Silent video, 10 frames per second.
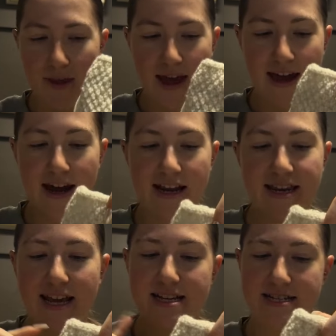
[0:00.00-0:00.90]
and I
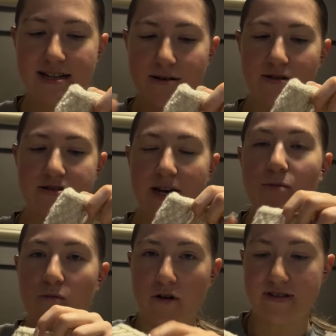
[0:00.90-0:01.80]
knit
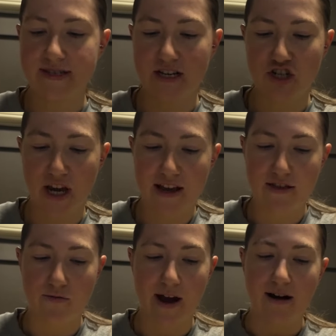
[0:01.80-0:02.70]
double moss stitch in
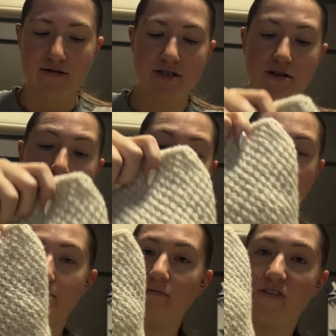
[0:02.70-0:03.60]
the round
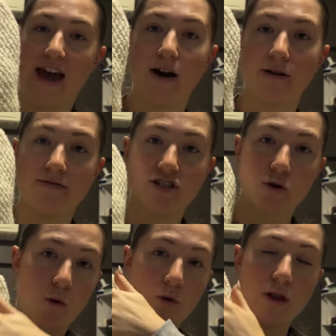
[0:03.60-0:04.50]
for however
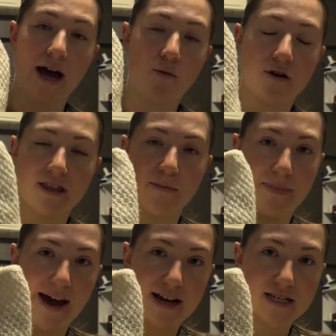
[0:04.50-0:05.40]
tall I wanted the
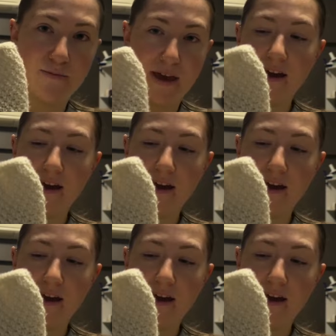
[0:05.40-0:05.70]
bag to be.